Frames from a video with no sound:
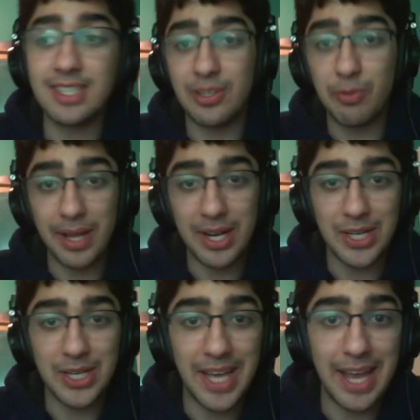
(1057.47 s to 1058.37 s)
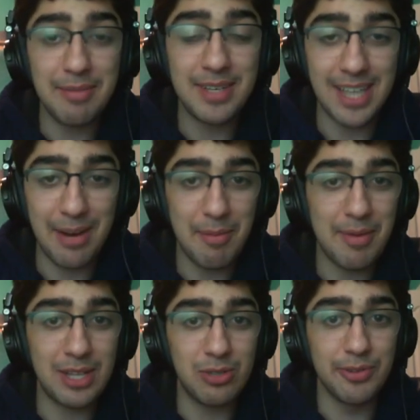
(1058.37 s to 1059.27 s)
you played a good game, because I remember
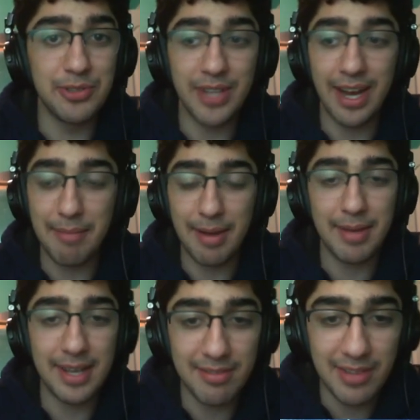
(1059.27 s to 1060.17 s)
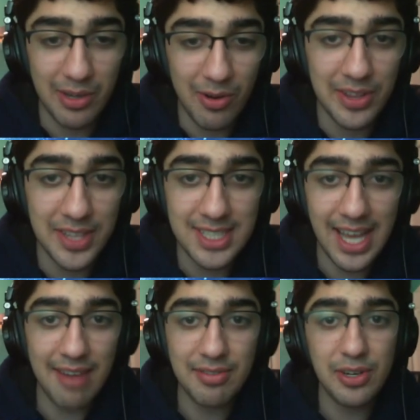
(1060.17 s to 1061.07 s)
I told you that I might make a video on this
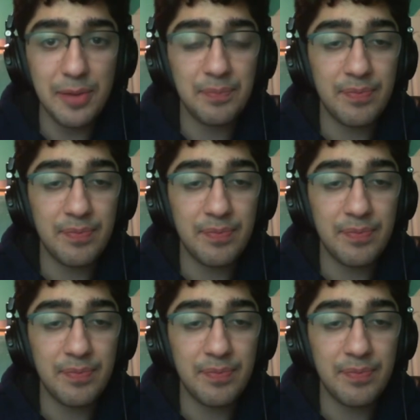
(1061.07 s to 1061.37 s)
after.